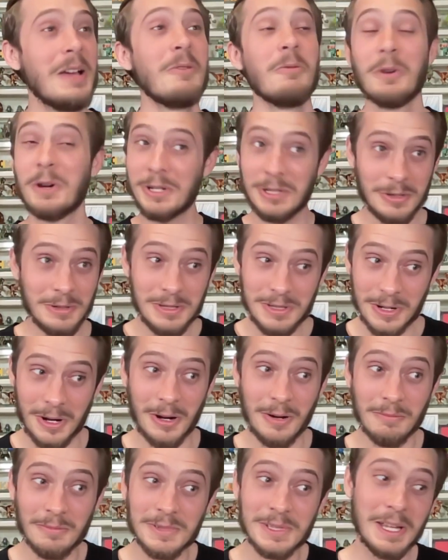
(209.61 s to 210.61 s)
We're doing
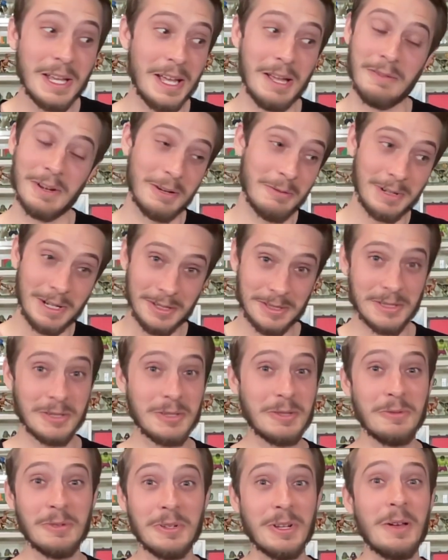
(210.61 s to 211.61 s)
gnomes. If anyone else is
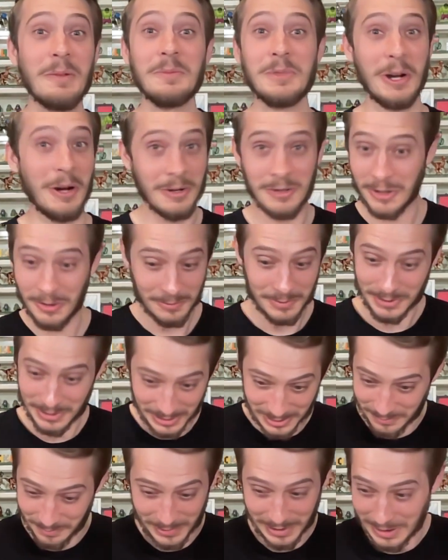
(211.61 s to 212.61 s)
doing gnomes, our gnomes are
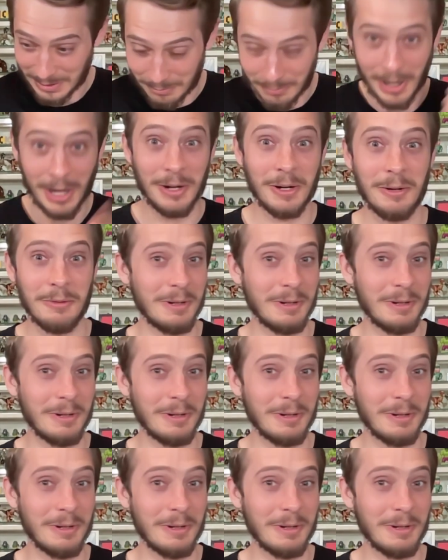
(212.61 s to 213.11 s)
going to be better.